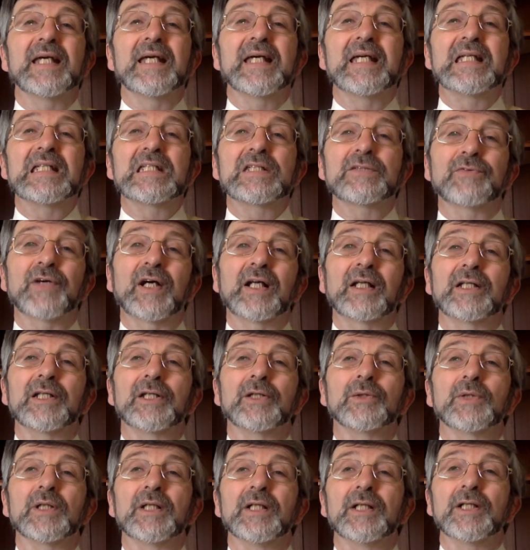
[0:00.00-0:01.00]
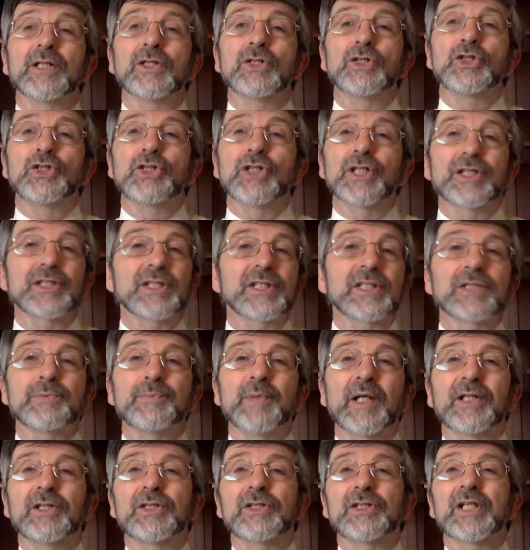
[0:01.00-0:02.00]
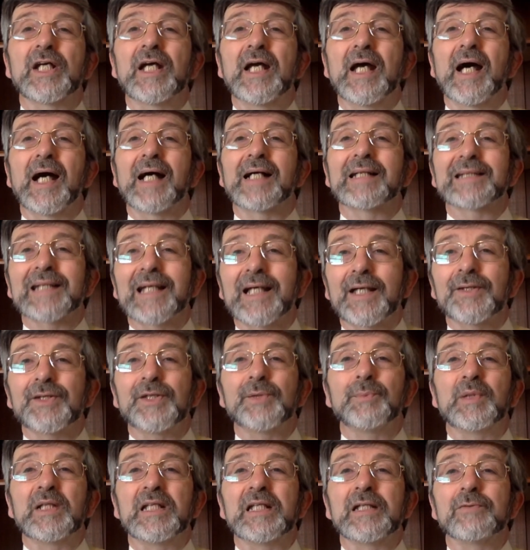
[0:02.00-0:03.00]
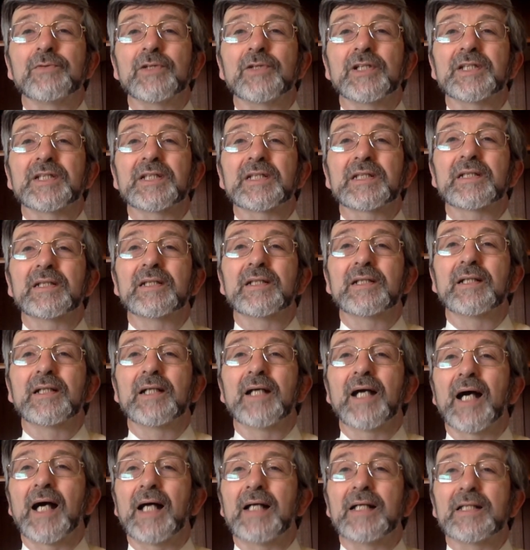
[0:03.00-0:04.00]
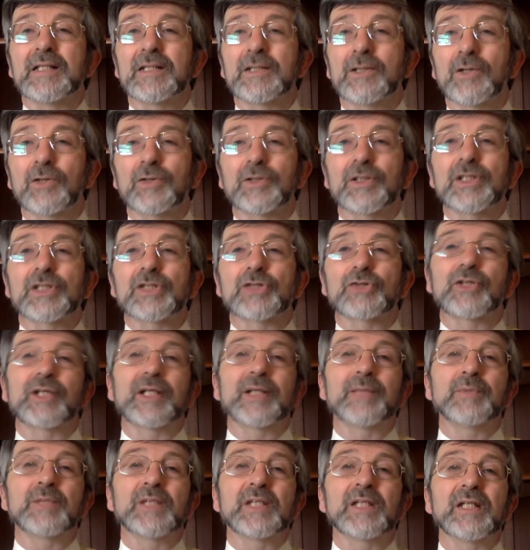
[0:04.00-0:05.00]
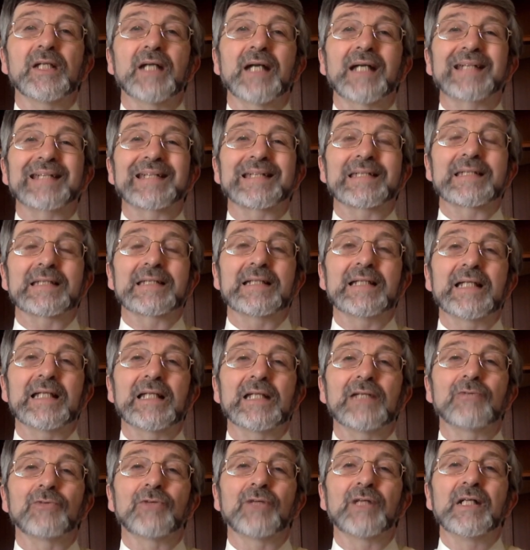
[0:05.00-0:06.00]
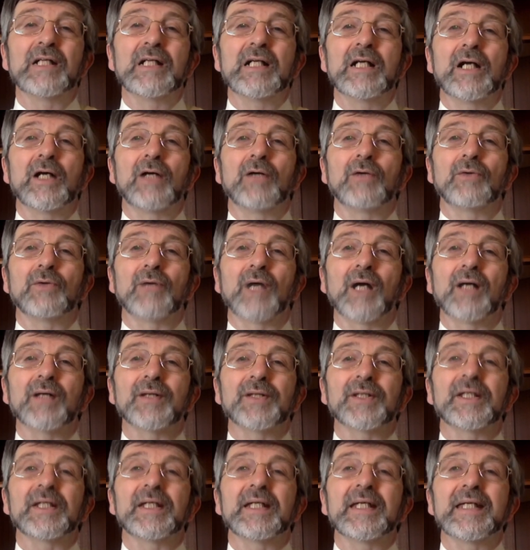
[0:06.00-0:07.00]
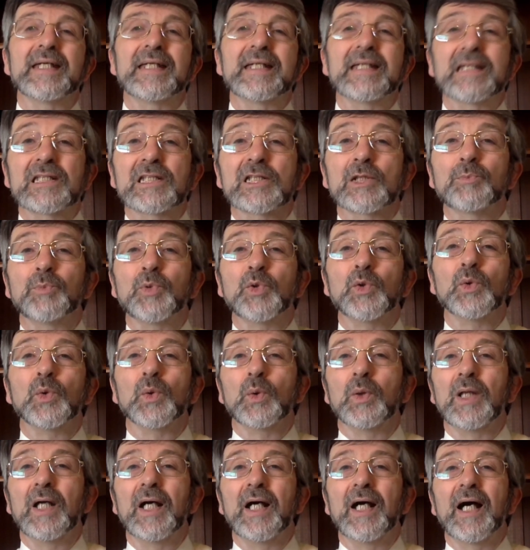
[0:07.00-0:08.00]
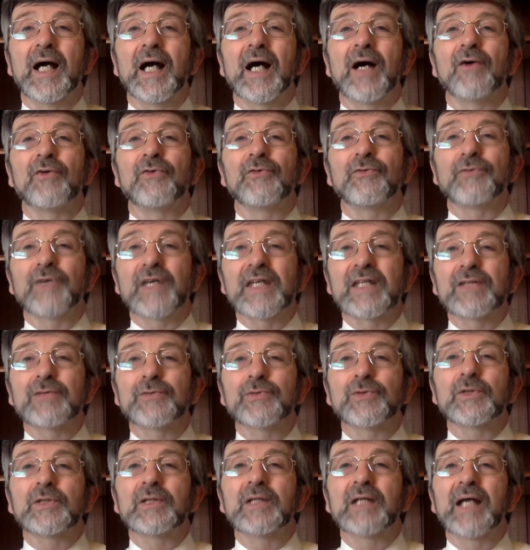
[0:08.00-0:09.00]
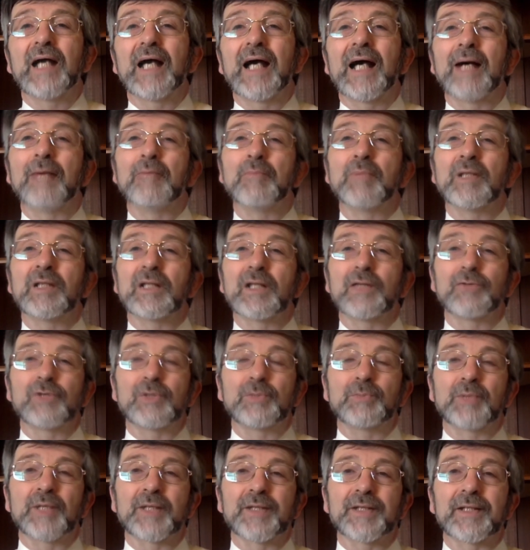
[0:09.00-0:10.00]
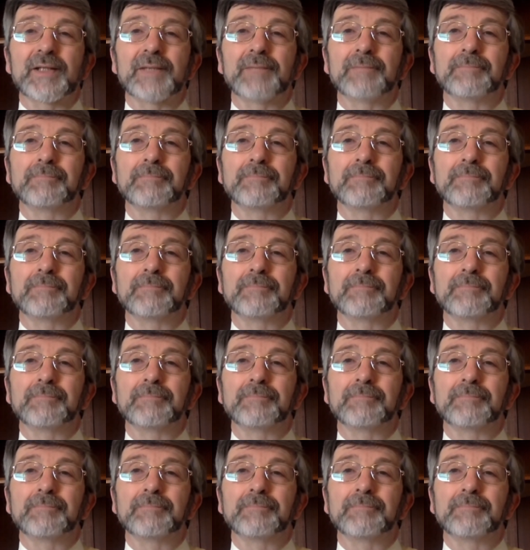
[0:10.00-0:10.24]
is valued just as much as other believers, and is not described here as a slave. Rather, he is to Paul a faithful and beloved brother.